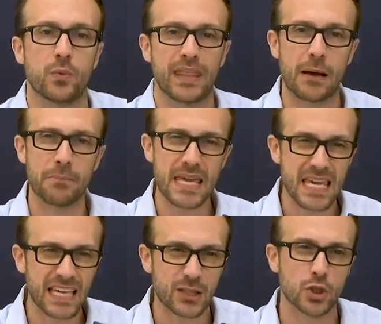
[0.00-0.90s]
without
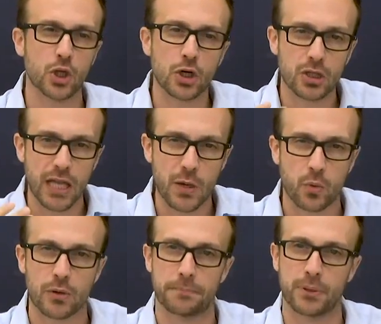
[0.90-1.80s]
making it look like
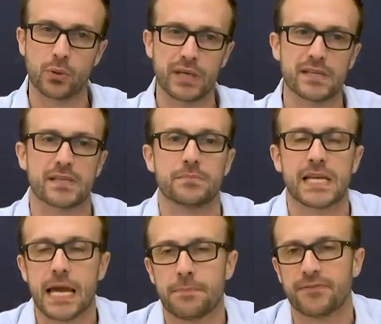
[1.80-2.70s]
we're employing some type